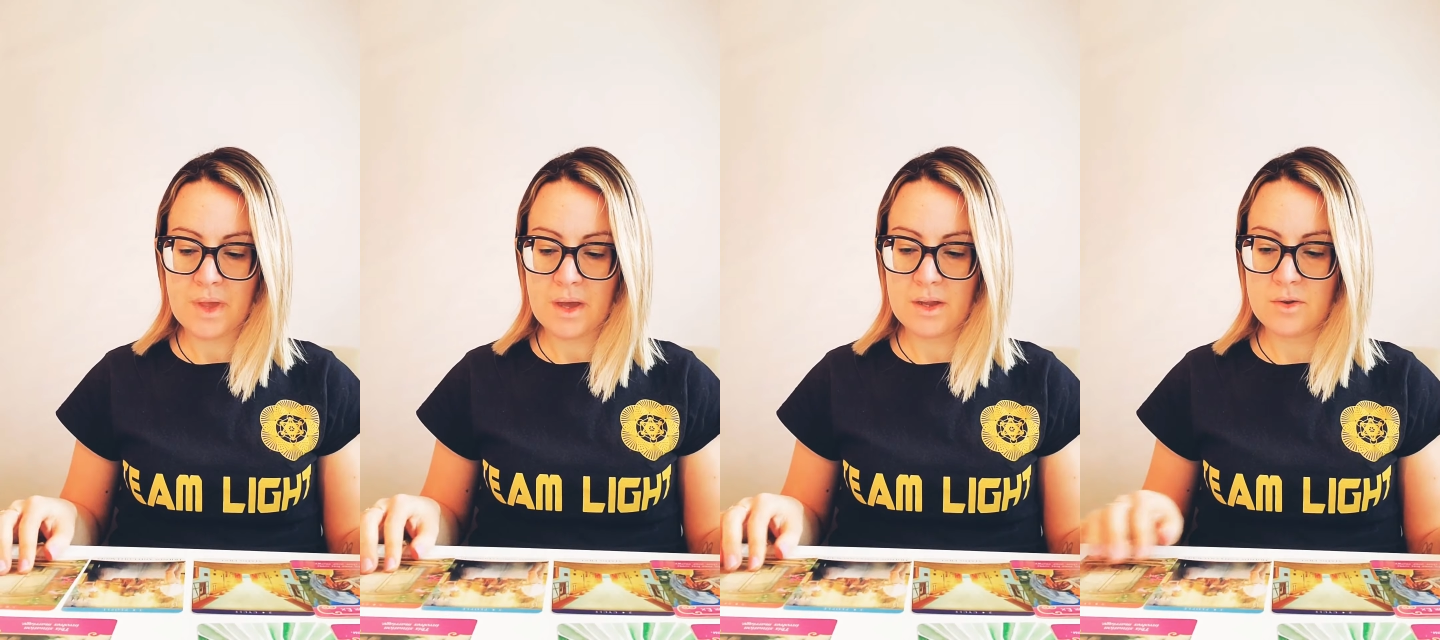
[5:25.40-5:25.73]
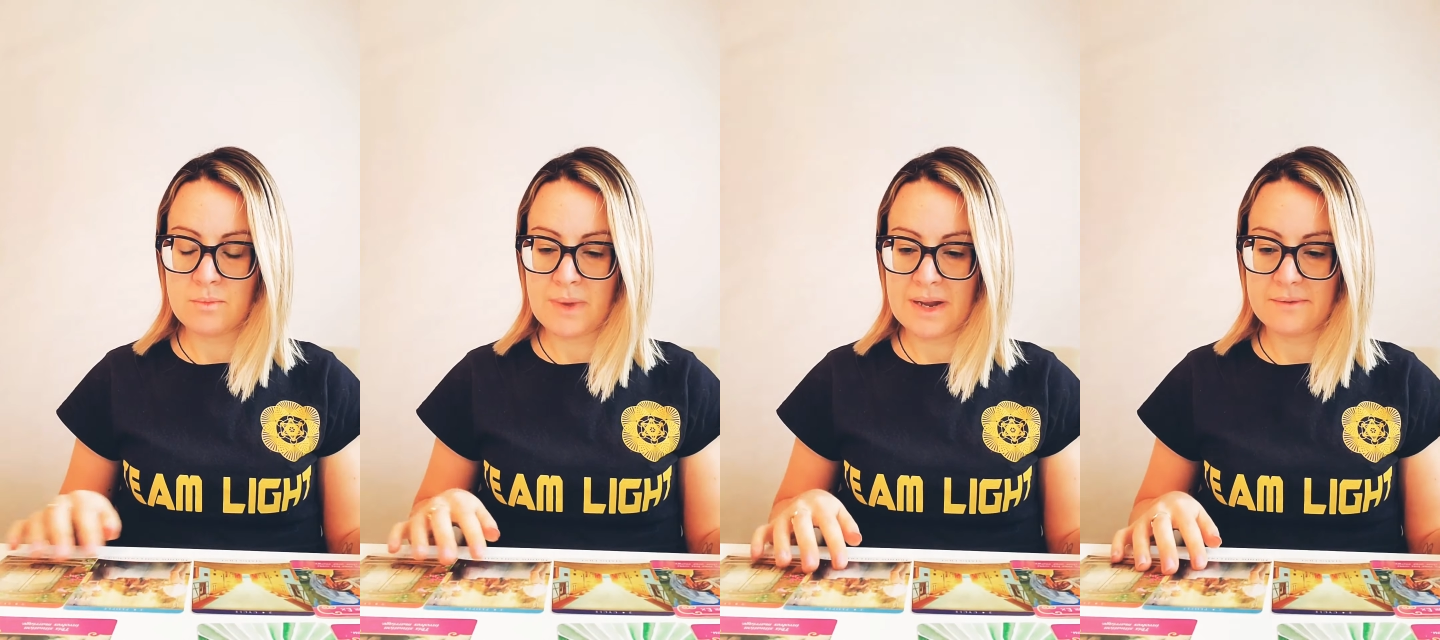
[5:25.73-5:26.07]
And
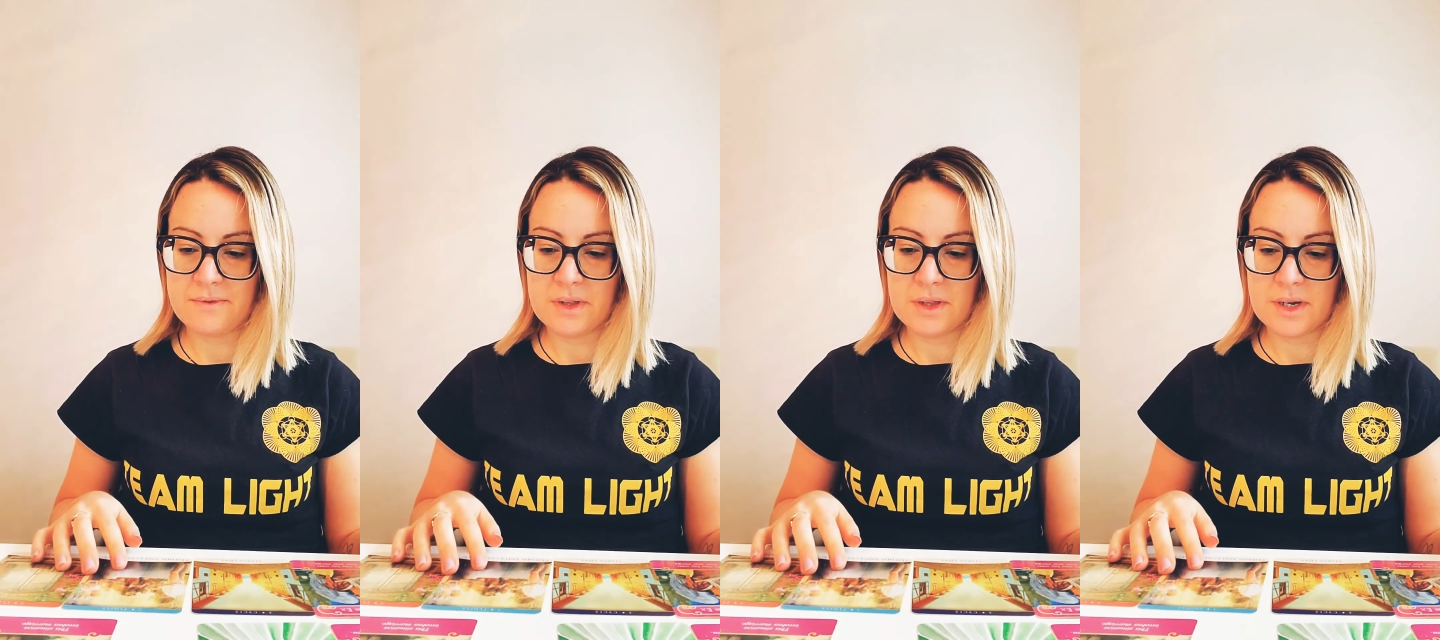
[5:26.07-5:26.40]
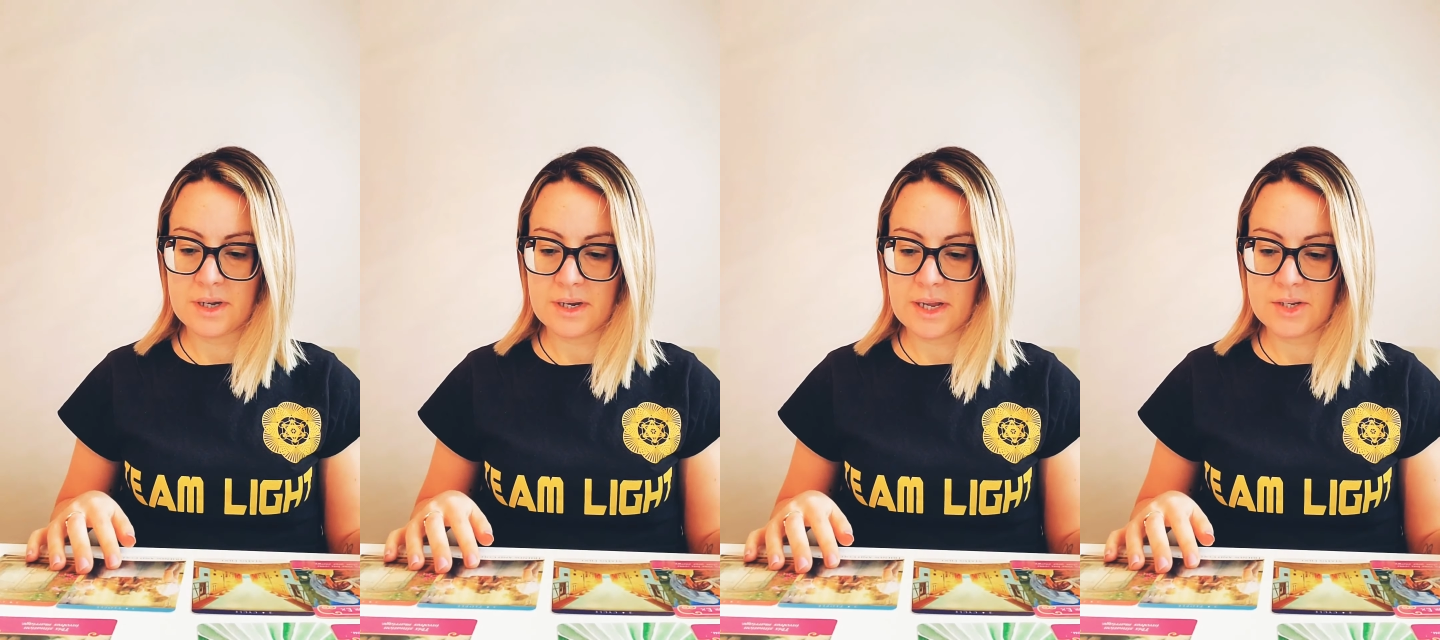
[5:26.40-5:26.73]
you might feel a
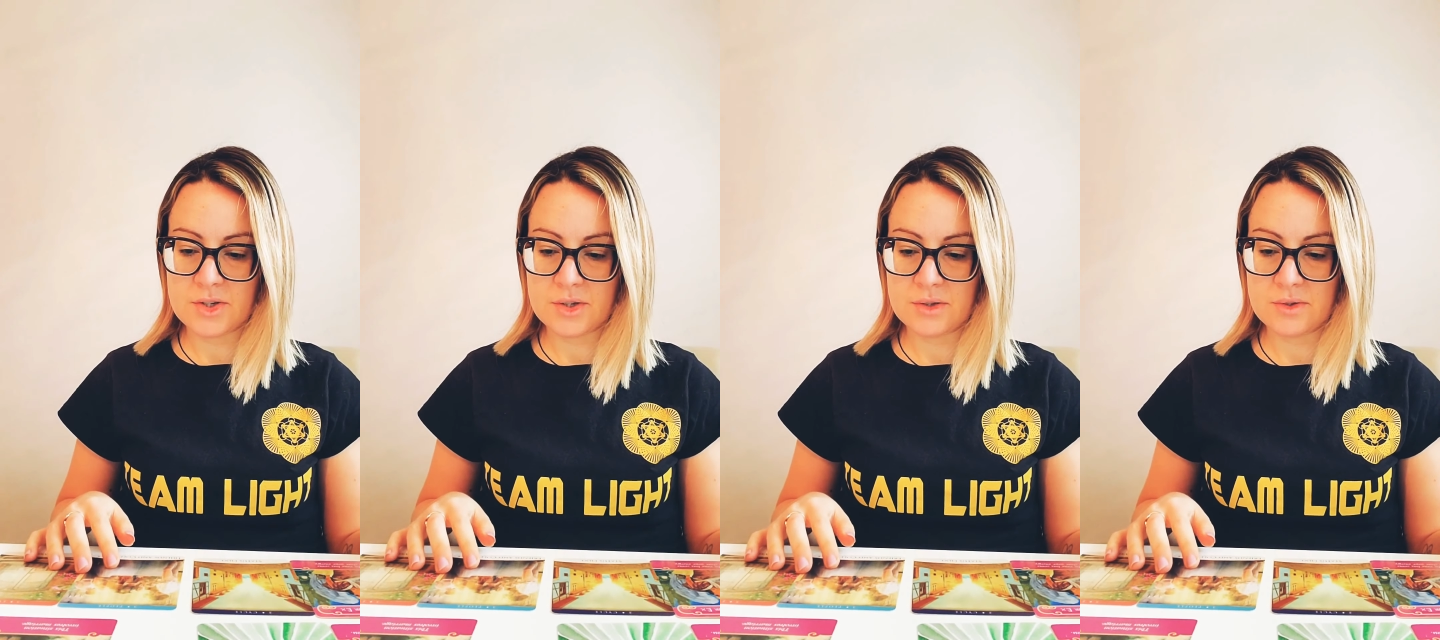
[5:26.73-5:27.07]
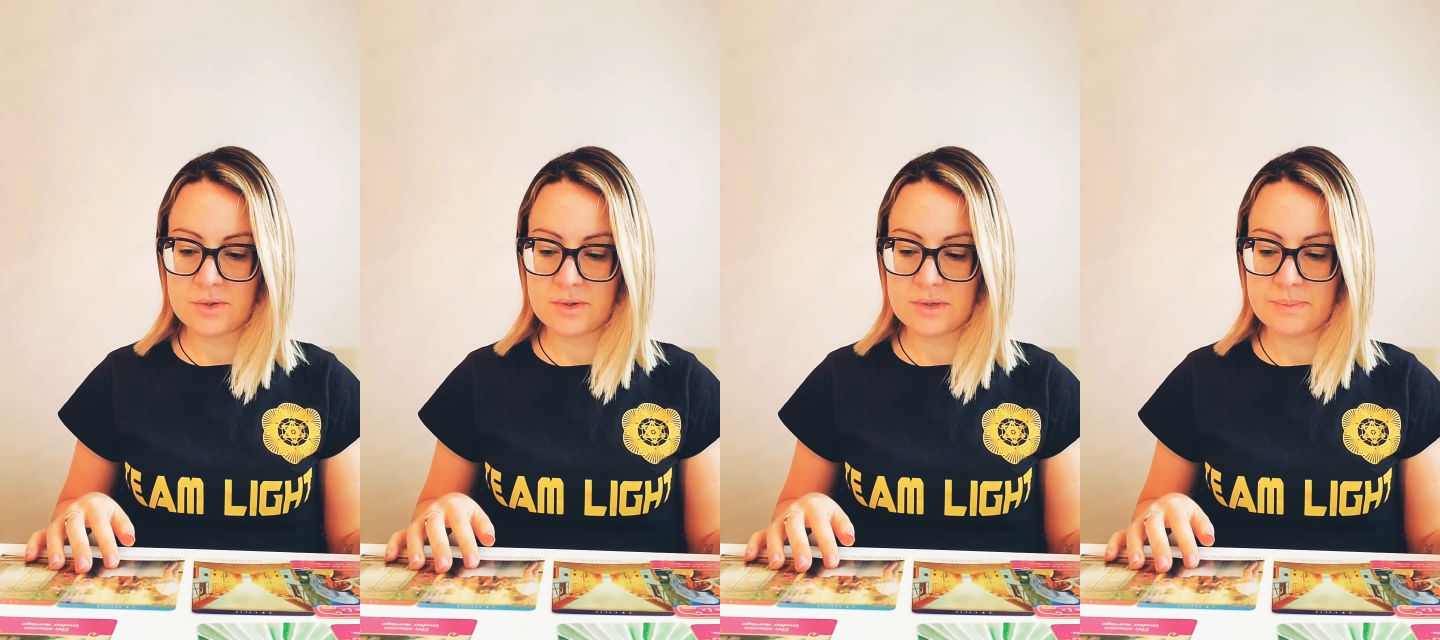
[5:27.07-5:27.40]
connection
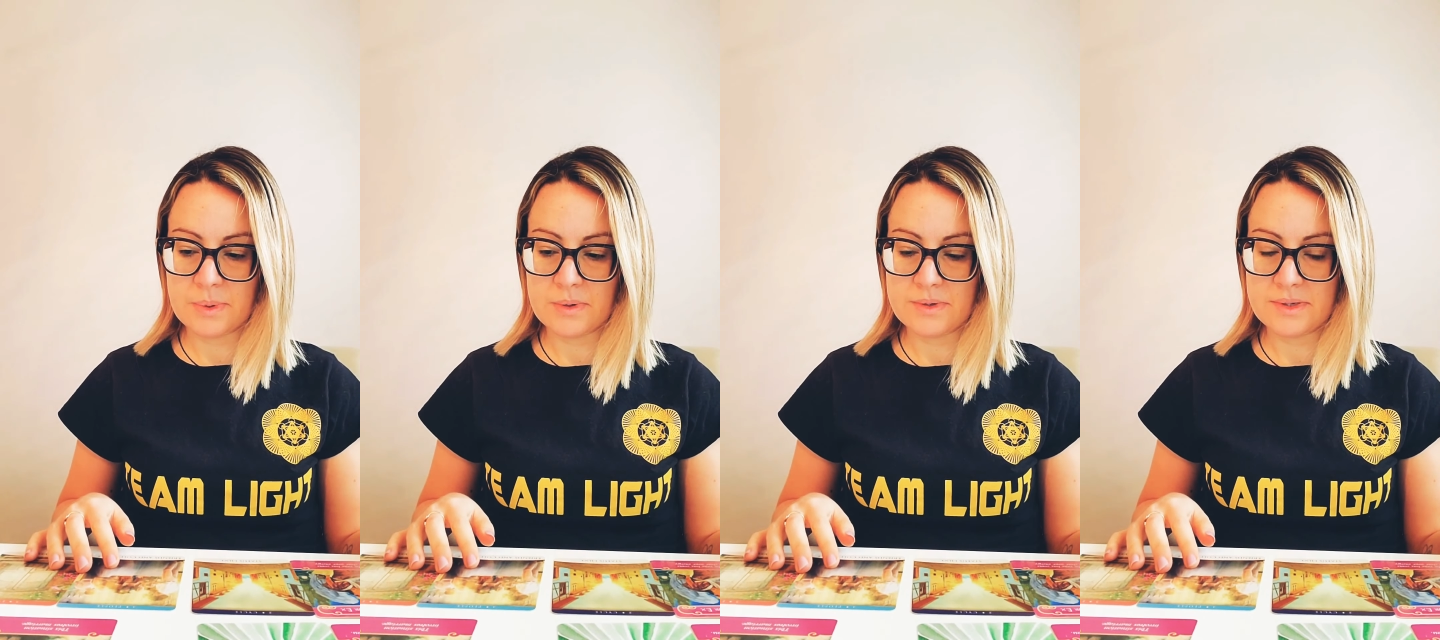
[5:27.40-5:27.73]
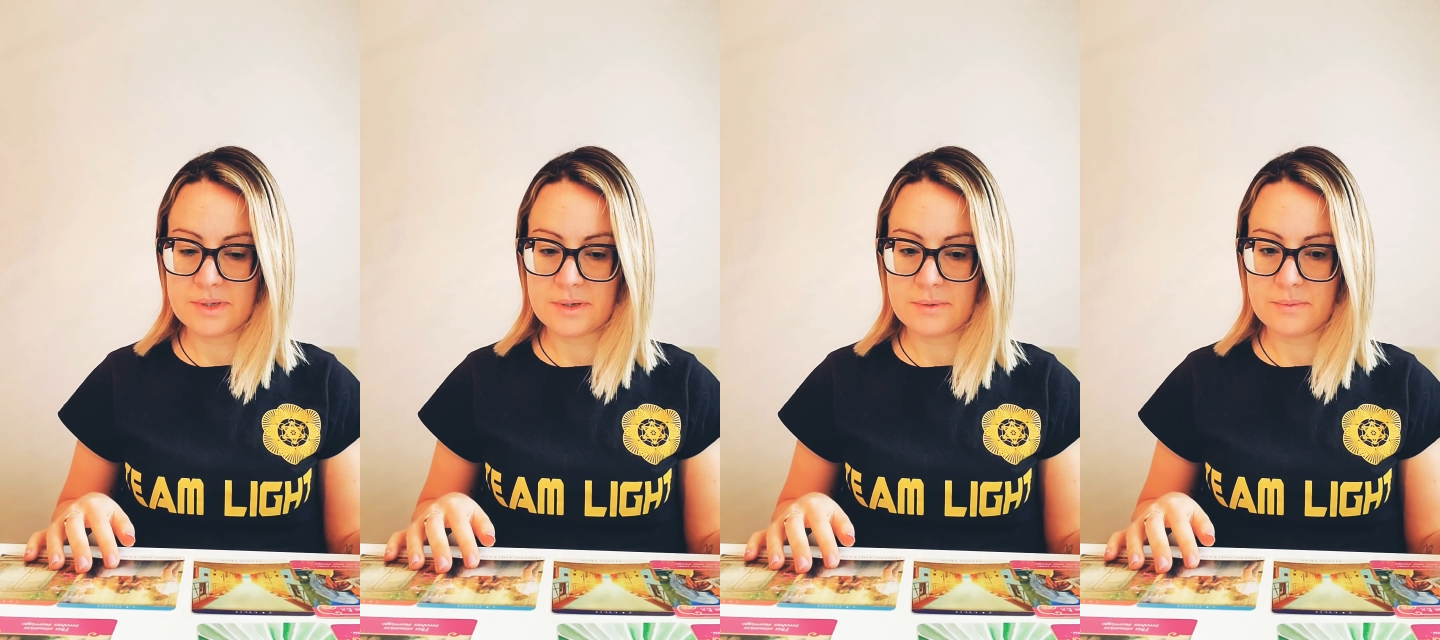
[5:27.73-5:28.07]
to this
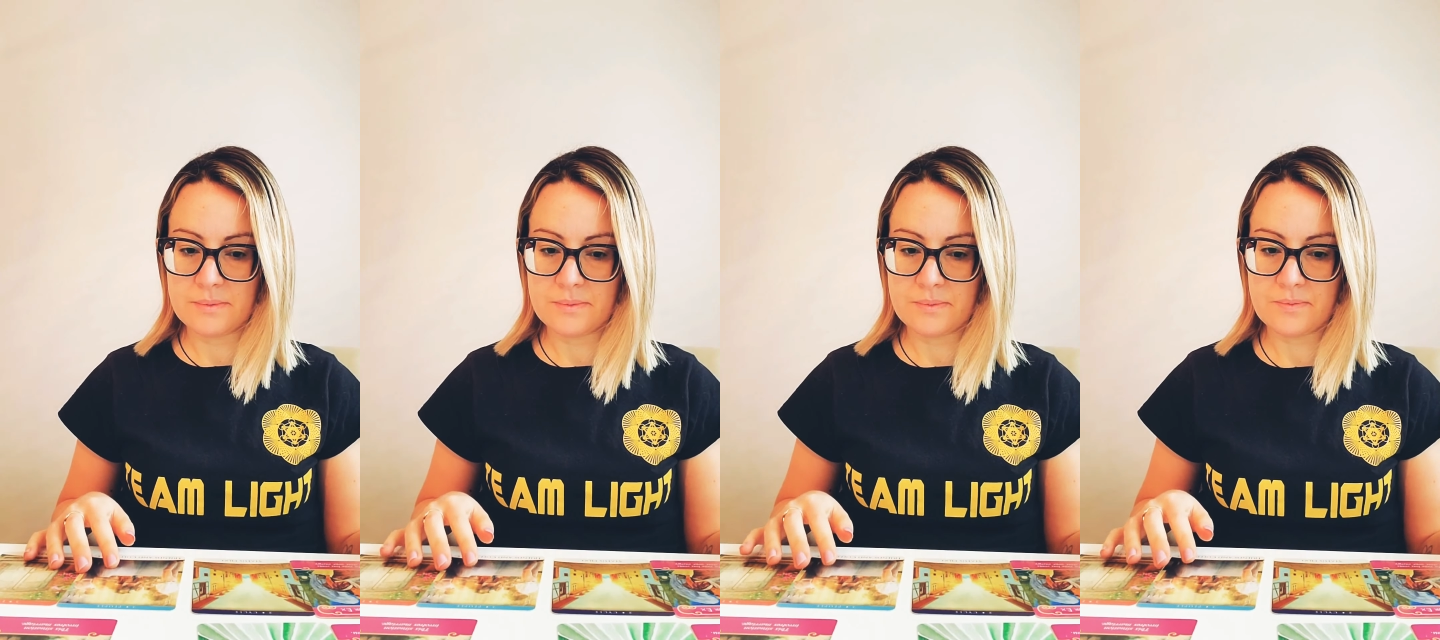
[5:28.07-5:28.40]
person,